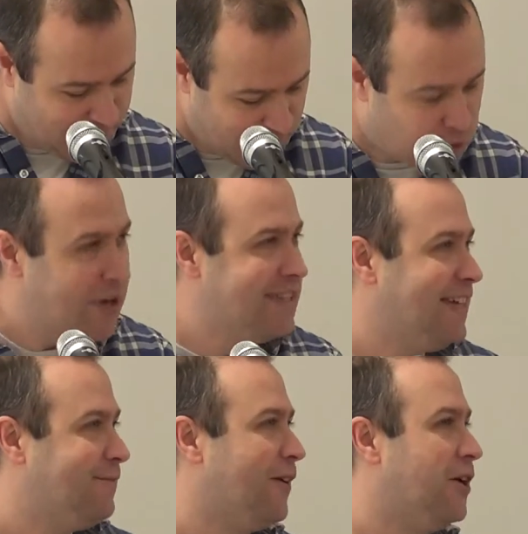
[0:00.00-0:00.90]
was about
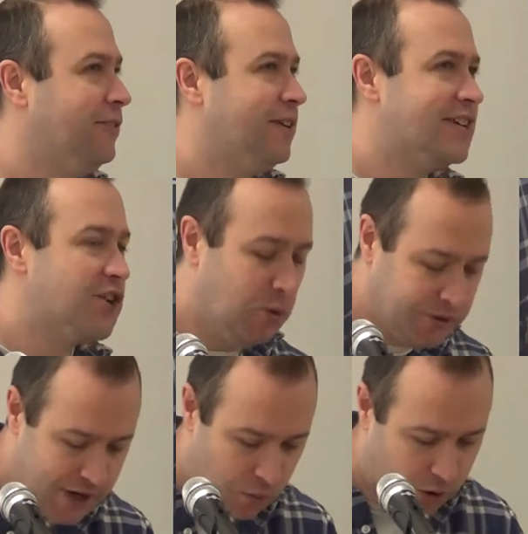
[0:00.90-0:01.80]
25 years
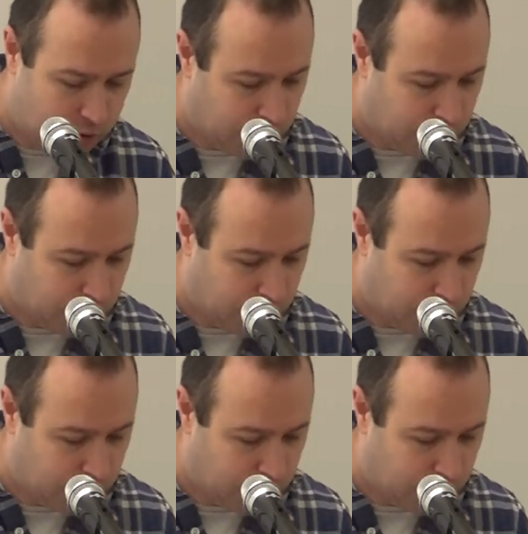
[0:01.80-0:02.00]
old, and I woke